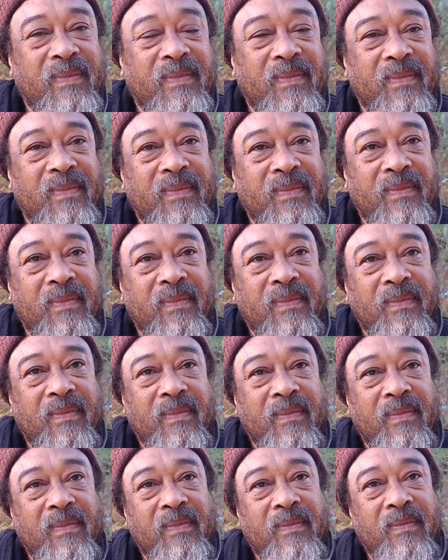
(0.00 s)
in
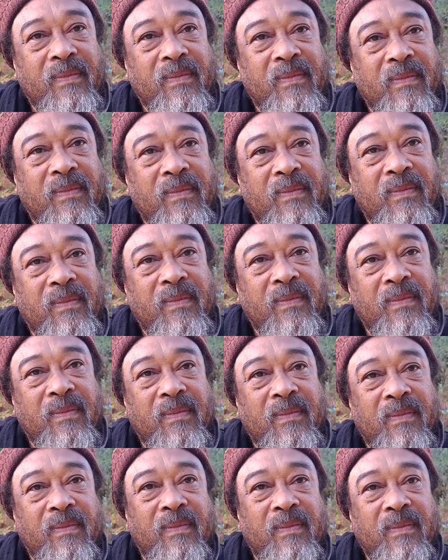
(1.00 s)
Satsang to kind of
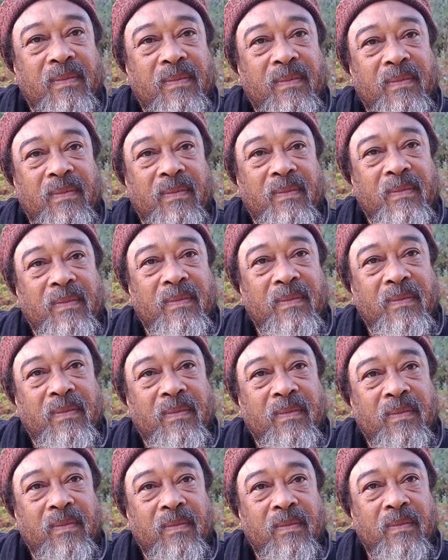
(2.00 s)
share
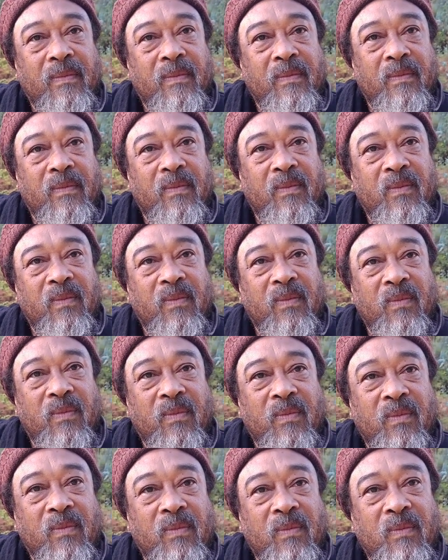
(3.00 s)
our troubles
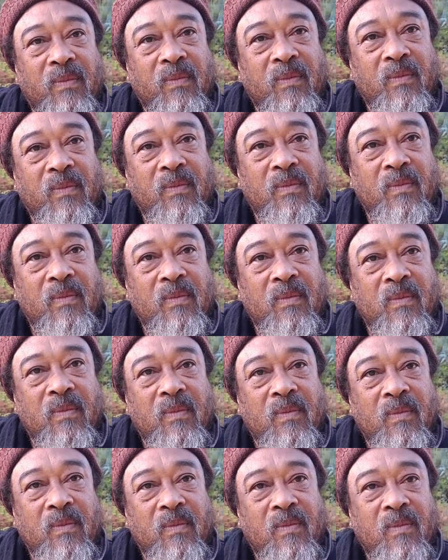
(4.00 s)
because it's so much
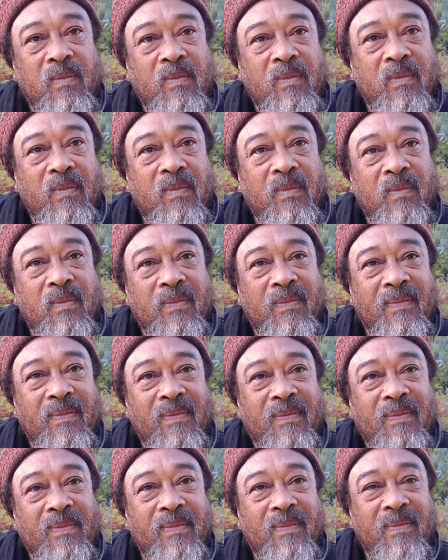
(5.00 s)
exposing
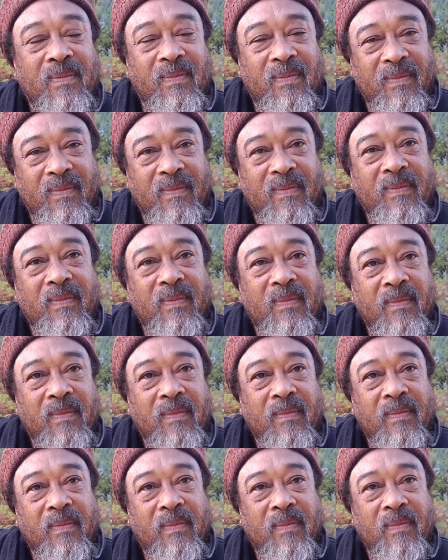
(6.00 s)
our
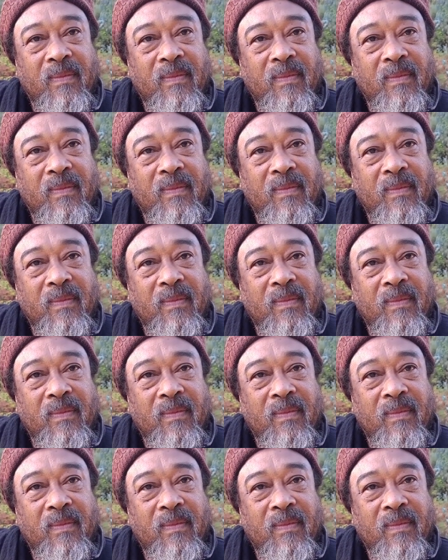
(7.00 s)
weaknesses.